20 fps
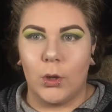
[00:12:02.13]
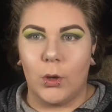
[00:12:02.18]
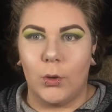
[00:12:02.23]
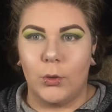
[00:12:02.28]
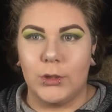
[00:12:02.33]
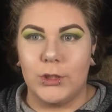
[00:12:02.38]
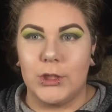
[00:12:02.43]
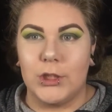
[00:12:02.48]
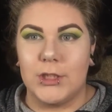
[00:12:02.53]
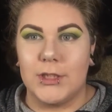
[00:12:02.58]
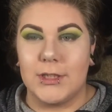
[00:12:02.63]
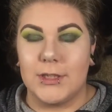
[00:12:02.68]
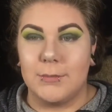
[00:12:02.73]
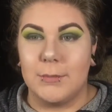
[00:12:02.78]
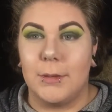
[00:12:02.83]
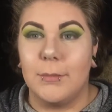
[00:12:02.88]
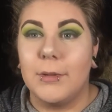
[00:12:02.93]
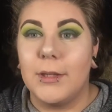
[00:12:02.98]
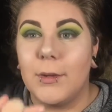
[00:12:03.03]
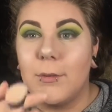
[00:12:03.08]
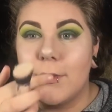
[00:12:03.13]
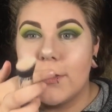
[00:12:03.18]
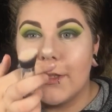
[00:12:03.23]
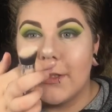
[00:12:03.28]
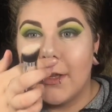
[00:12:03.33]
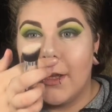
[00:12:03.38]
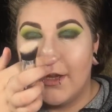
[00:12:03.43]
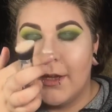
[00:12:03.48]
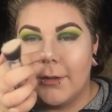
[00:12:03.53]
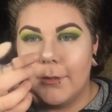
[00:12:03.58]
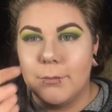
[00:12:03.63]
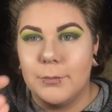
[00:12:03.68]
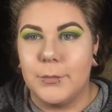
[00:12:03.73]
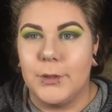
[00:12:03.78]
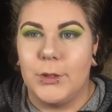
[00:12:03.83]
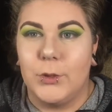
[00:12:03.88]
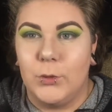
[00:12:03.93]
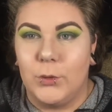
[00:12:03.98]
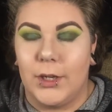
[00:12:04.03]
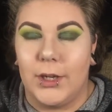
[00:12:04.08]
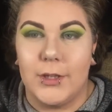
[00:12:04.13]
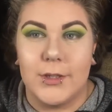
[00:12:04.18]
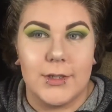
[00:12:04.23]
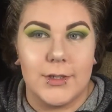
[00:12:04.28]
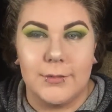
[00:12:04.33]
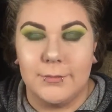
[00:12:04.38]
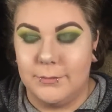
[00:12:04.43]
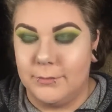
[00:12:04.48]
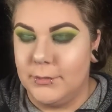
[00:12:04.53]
Holy Jesus, maybe that was a lot, but who cares.